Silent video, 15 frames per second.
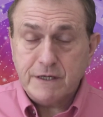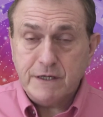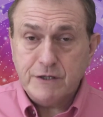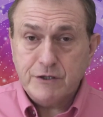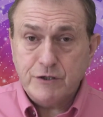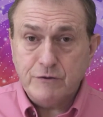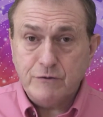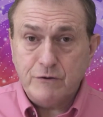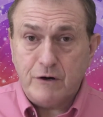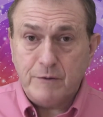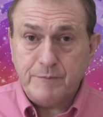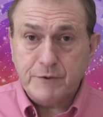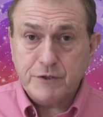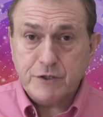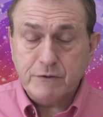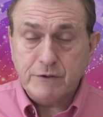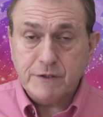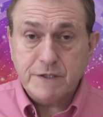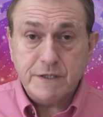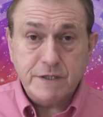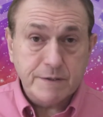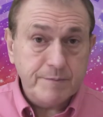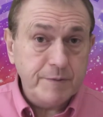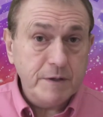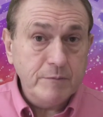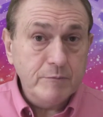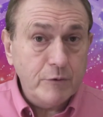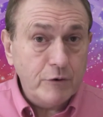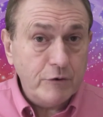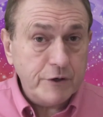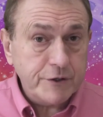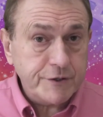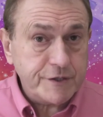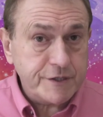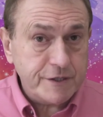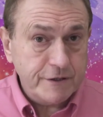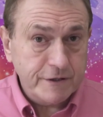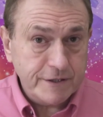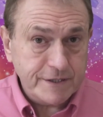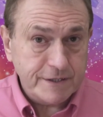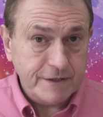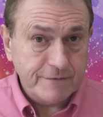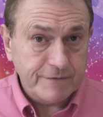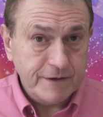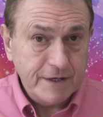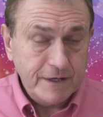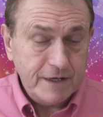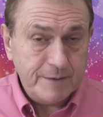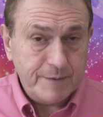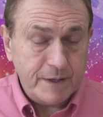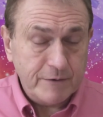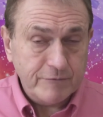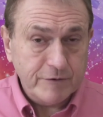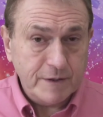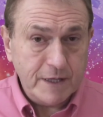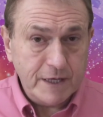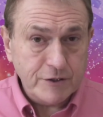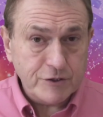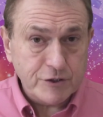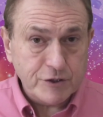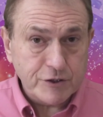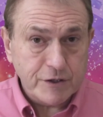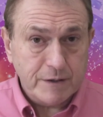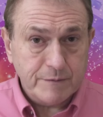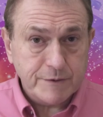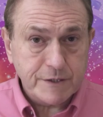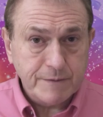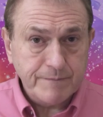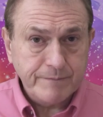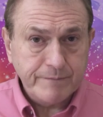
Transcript: is your opportunity to be more assertive about relationships.